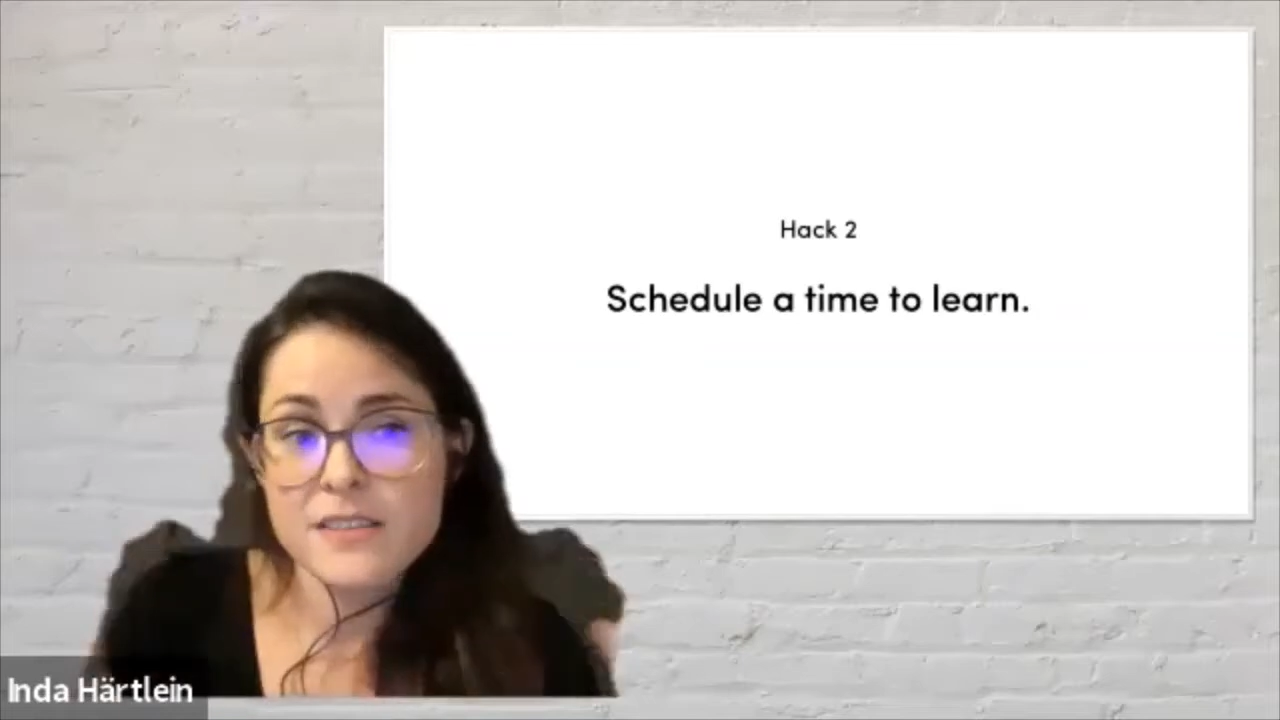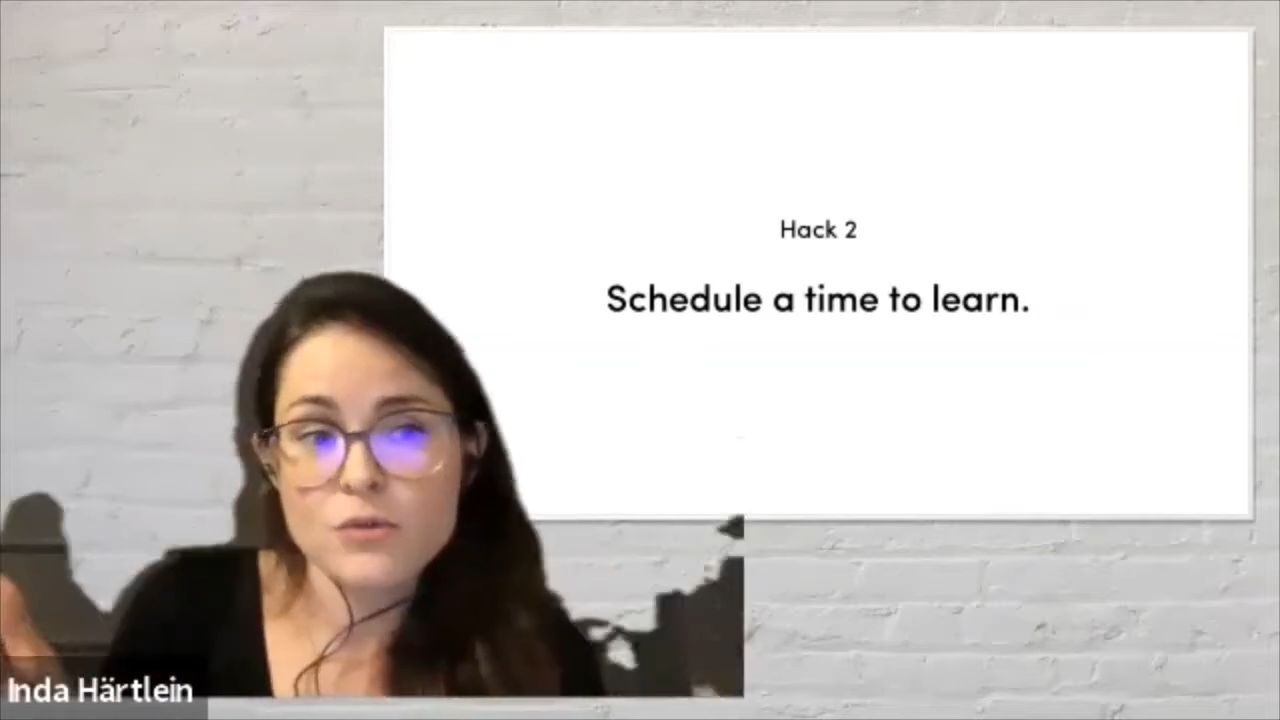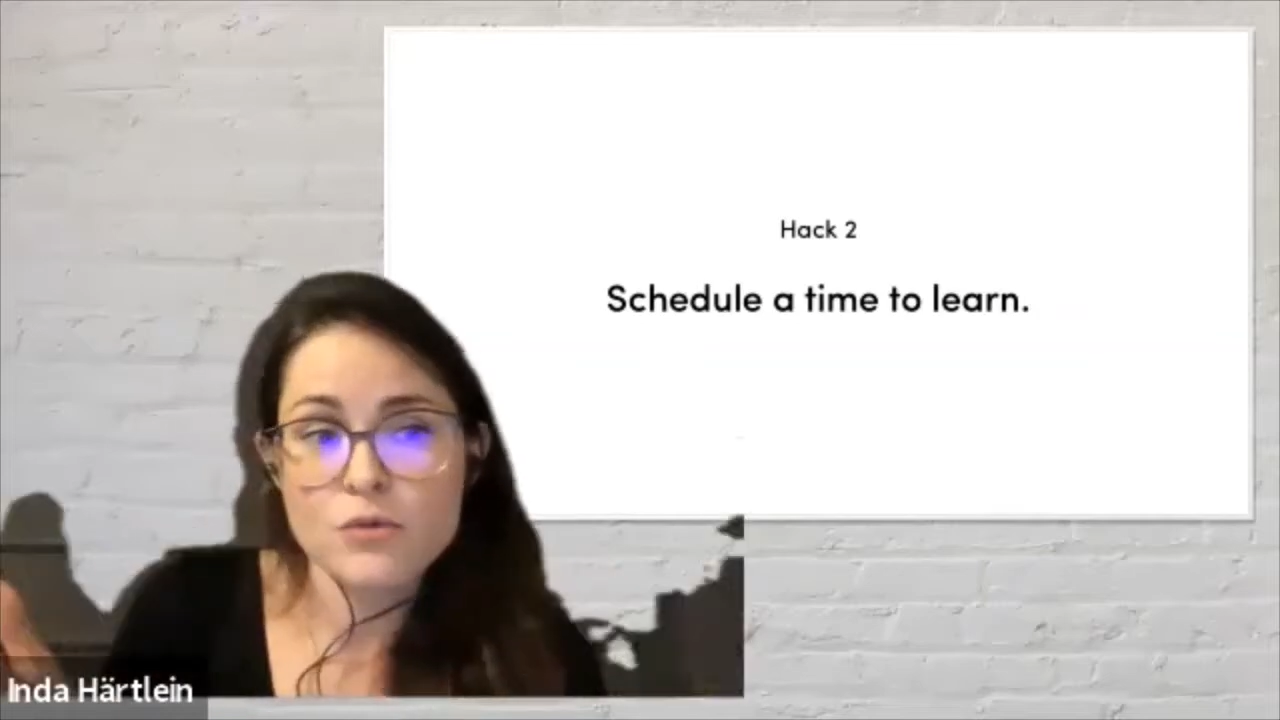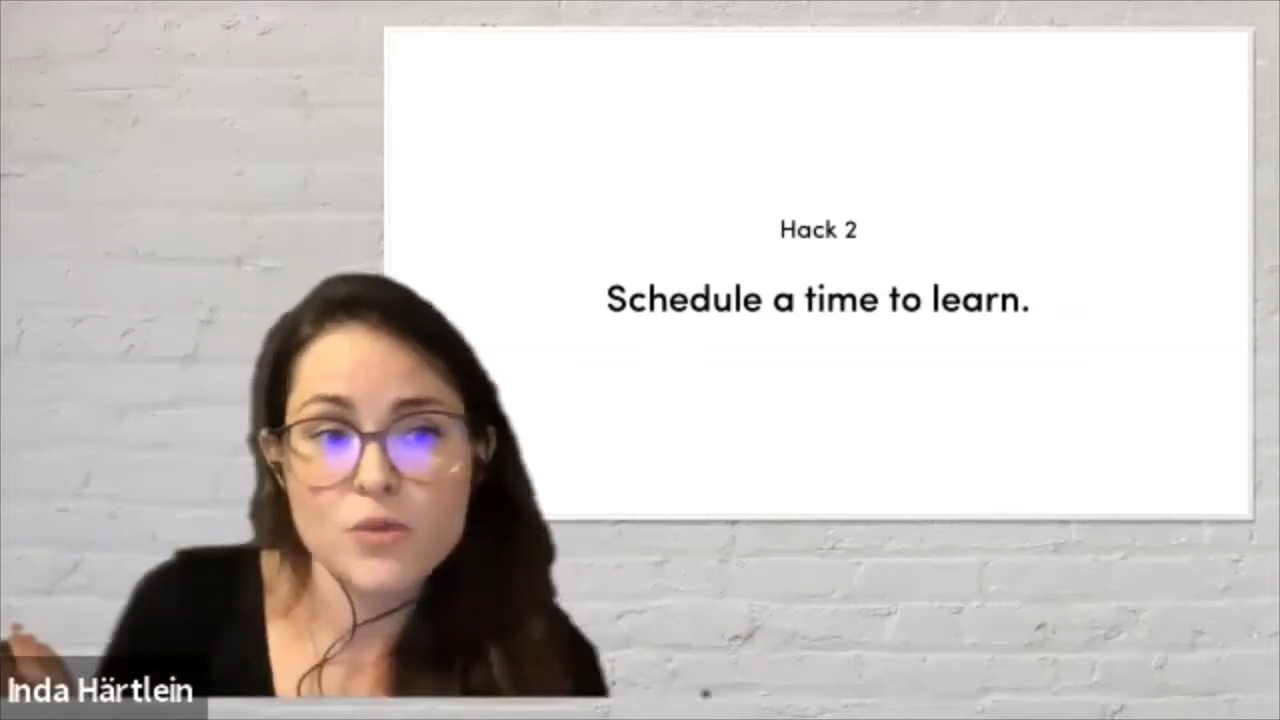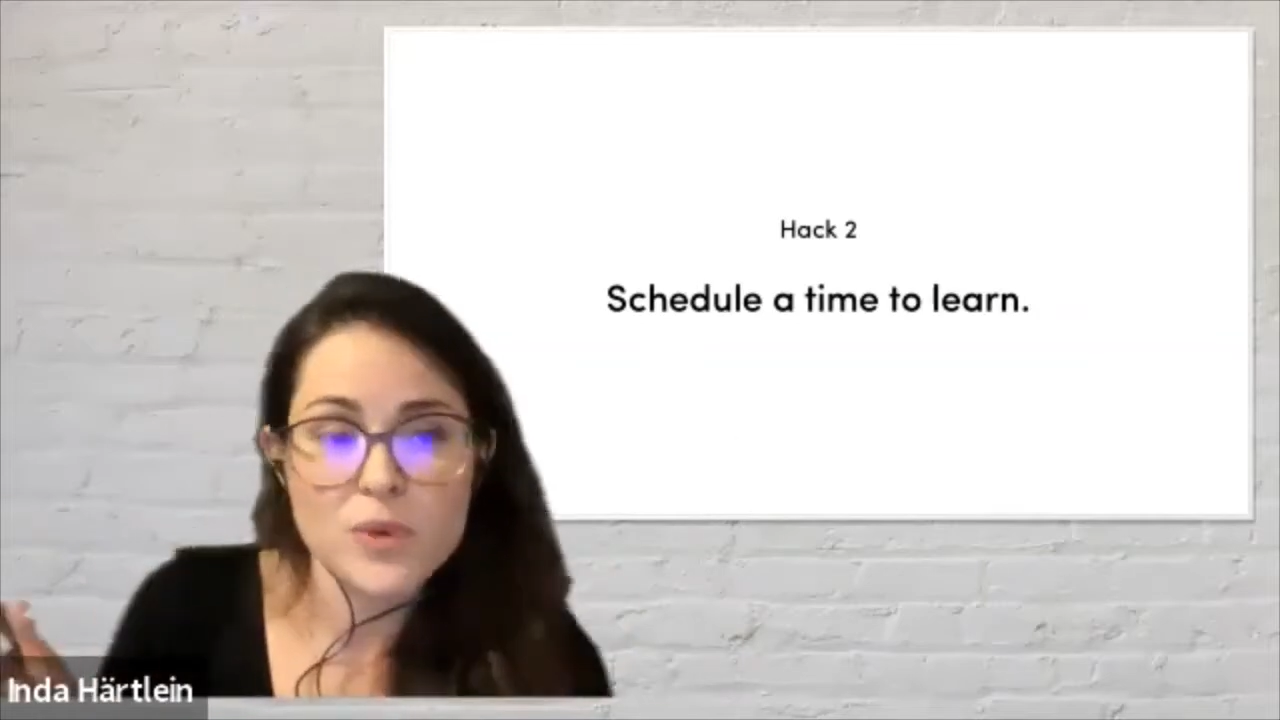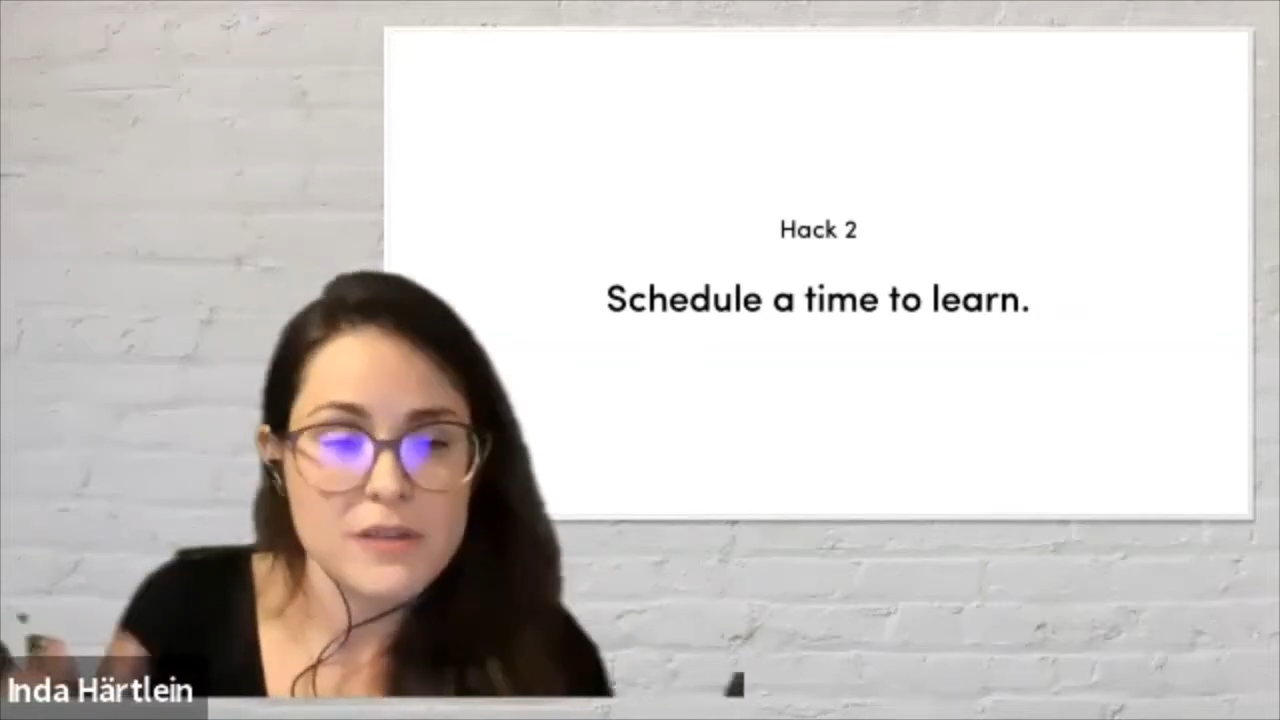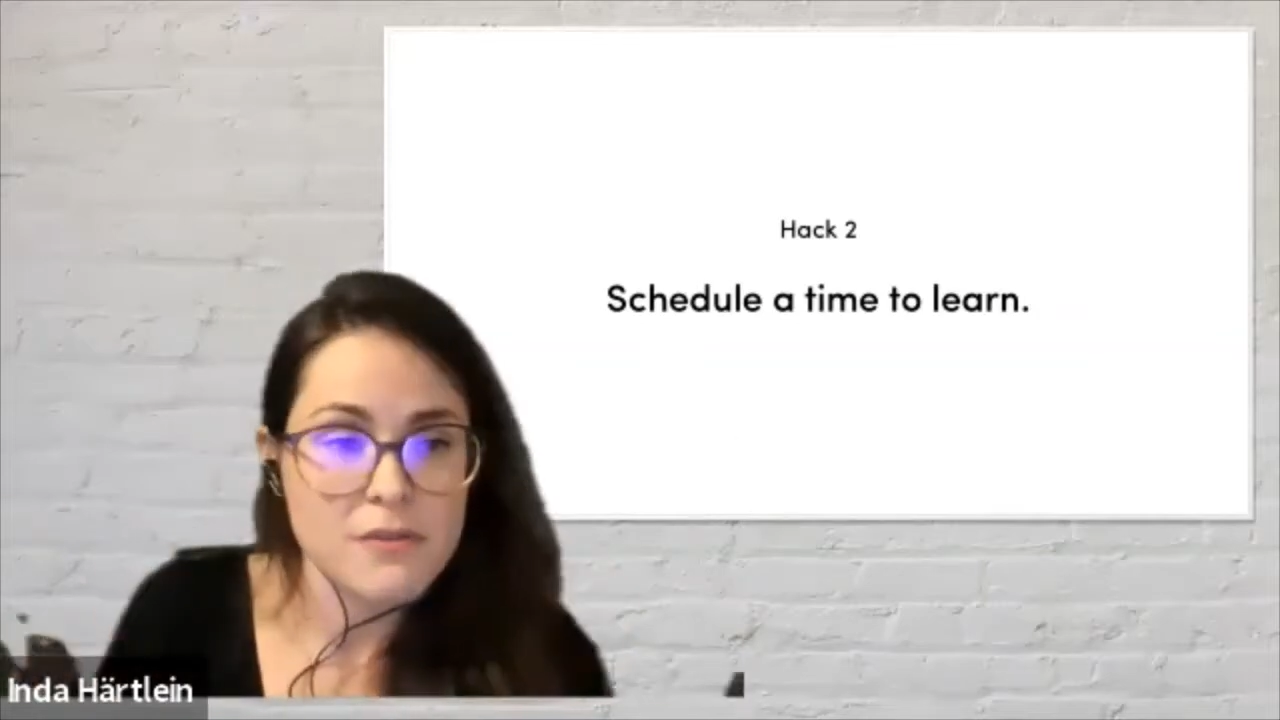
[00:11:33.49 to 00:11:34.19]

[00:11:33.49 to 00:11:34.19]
the group in